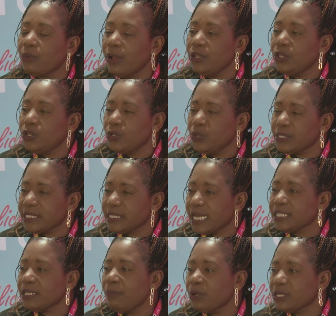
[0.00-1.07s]
when you use it
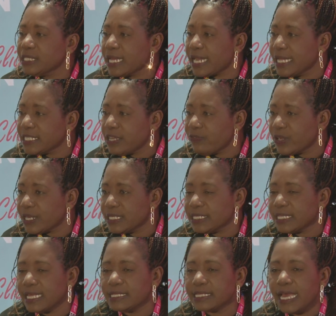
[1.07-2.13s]
as a moisturizer, for
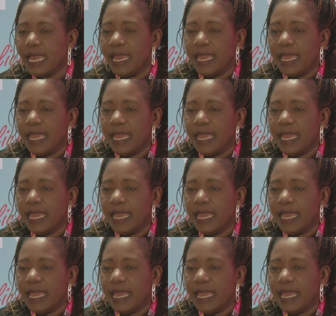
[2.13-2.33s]
instance,